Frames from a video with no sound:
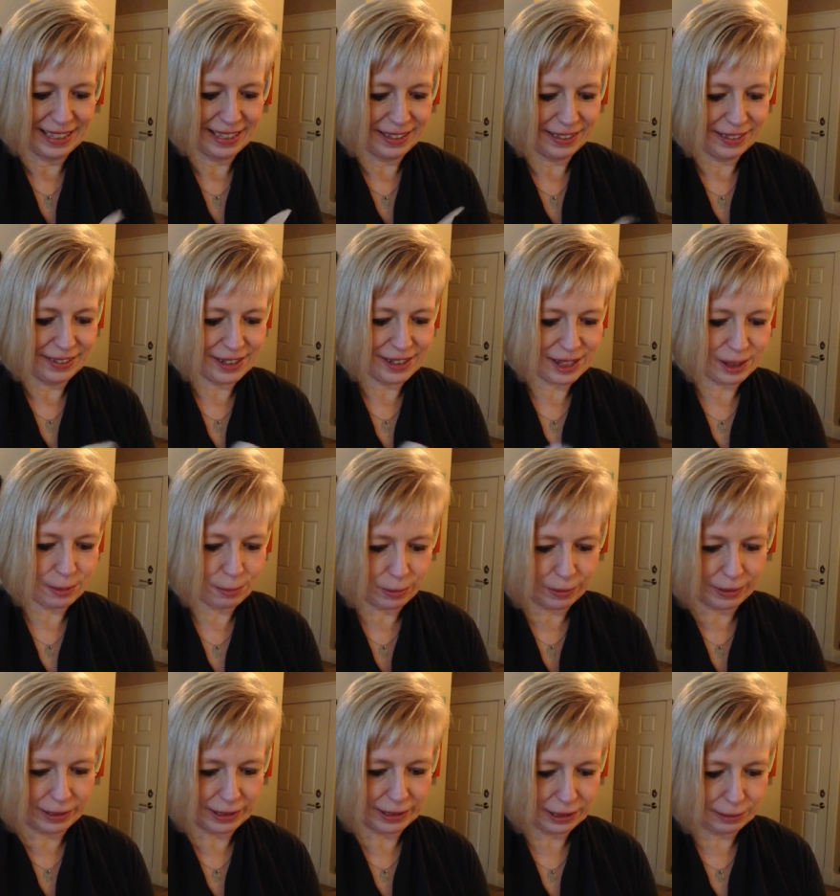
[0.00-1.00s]
You
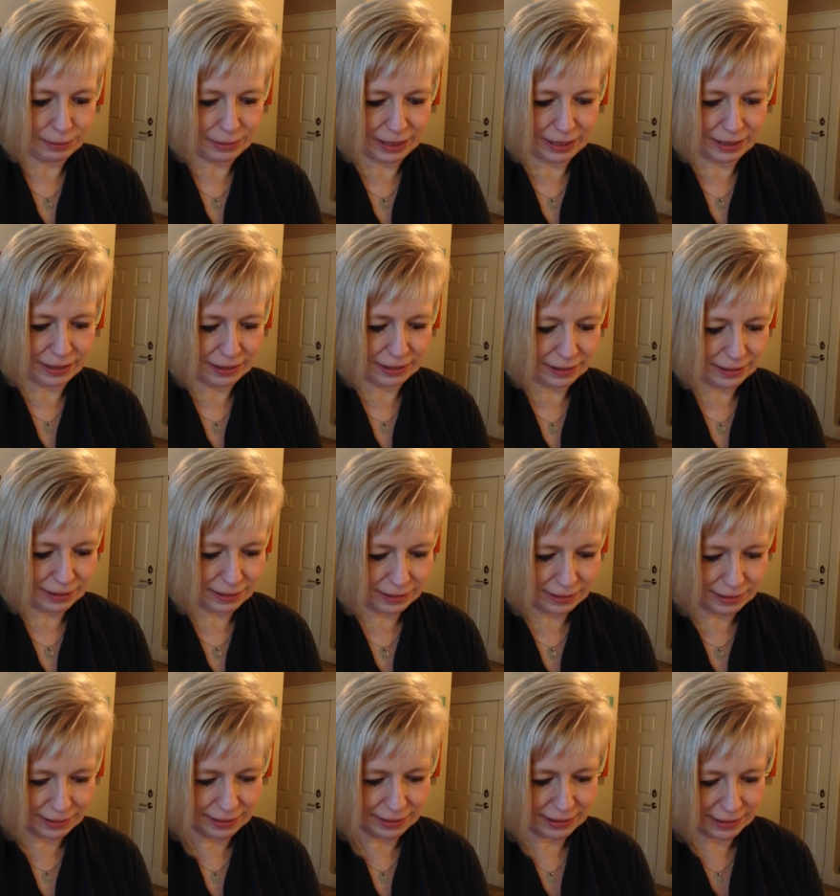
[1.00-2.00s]
spoiled me,
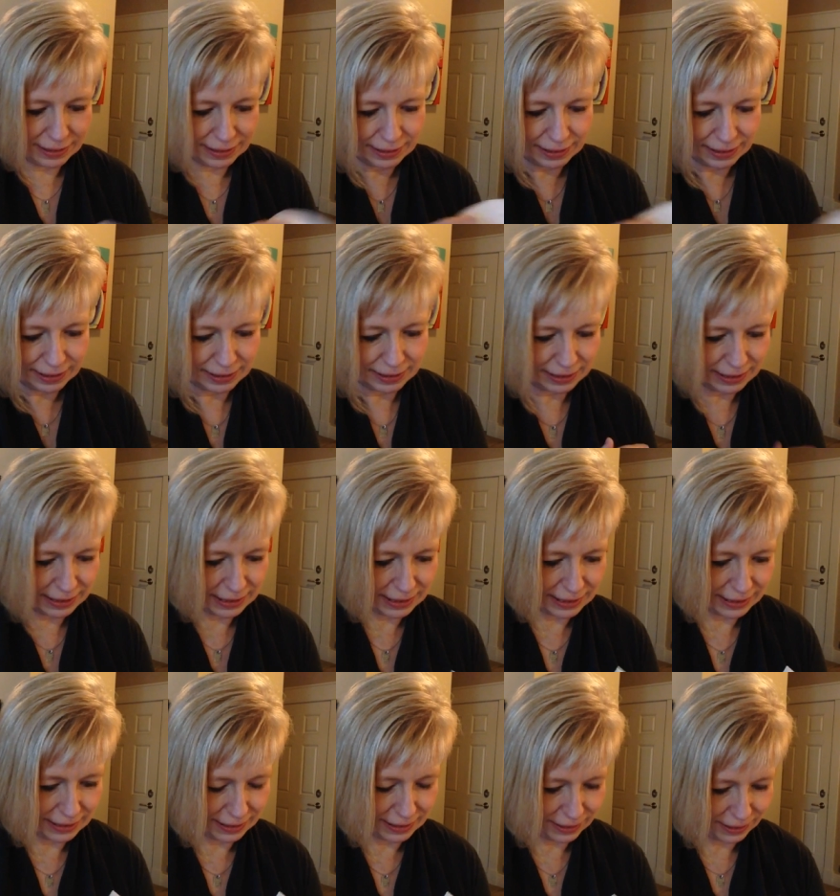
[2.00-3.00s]
girl.
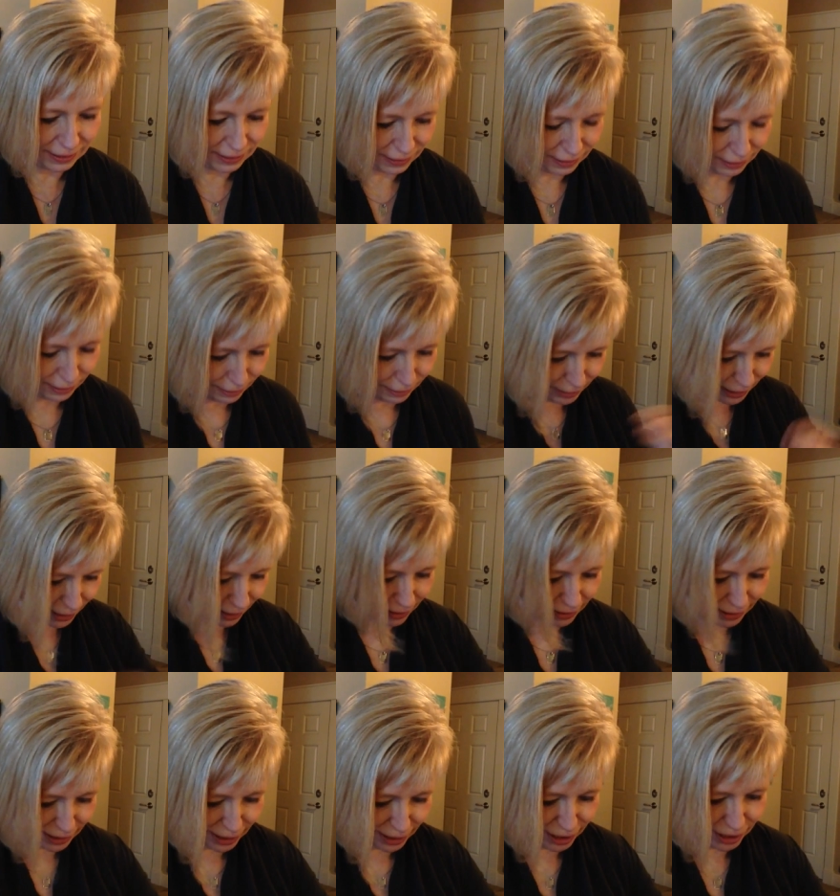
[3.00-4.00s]
Oh my
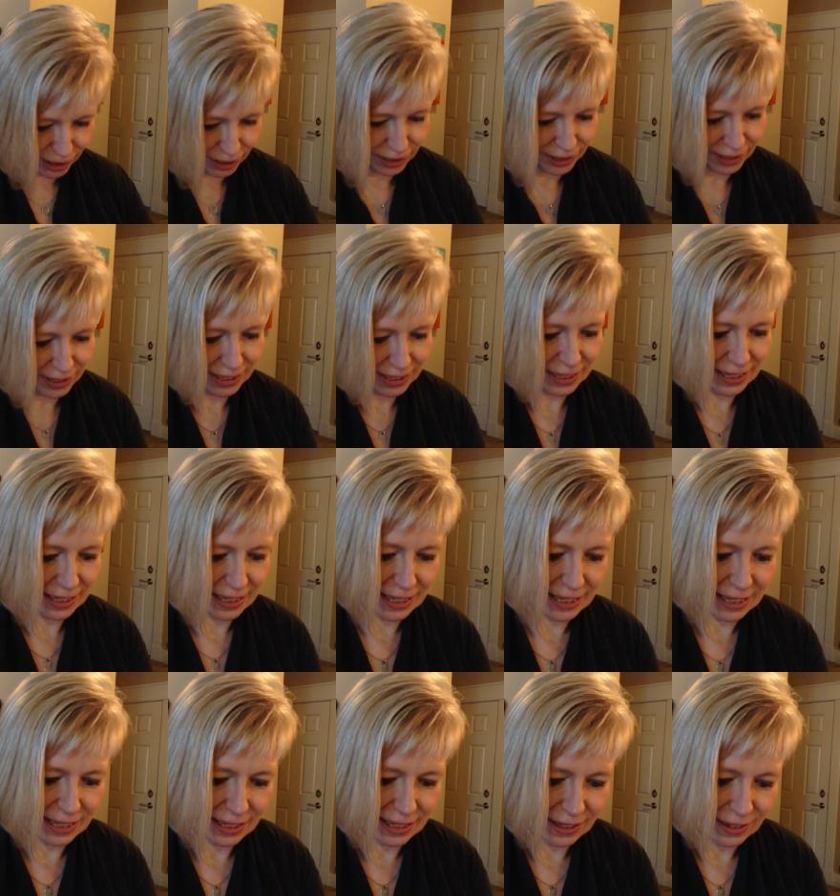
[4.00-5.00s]
gosh.
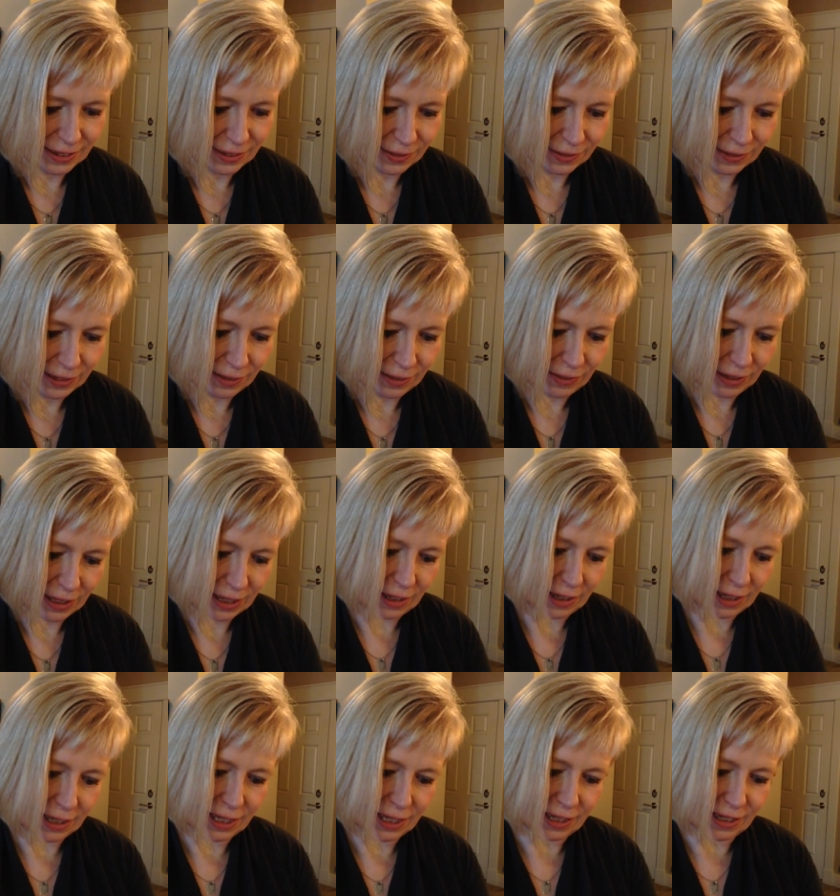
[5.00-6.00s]
What have you
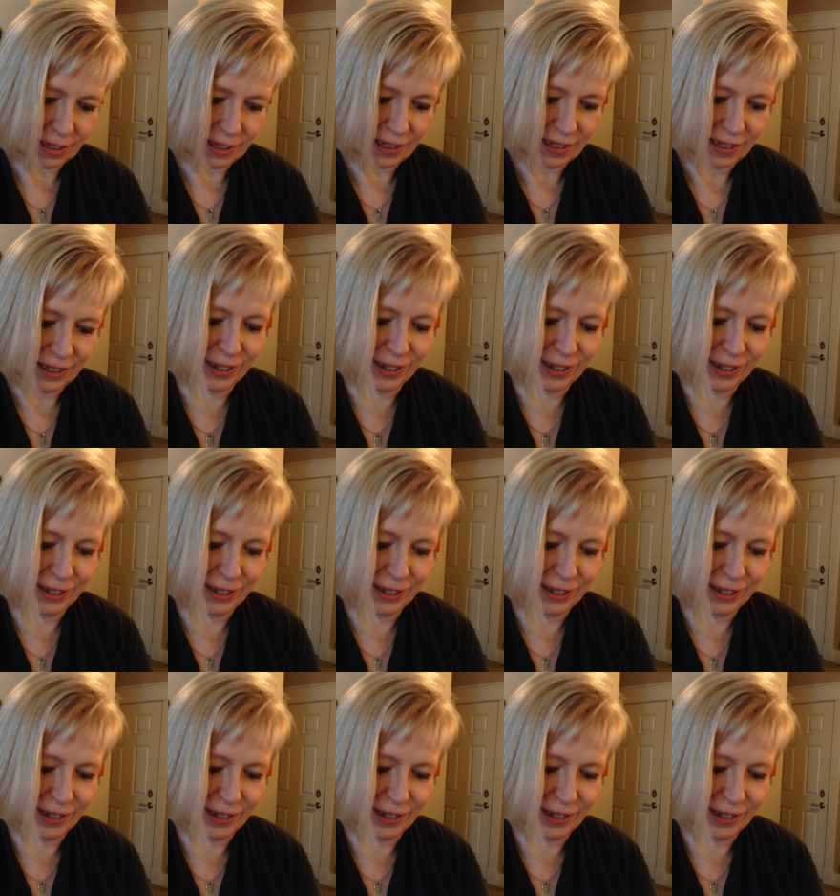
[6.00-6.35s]
got here?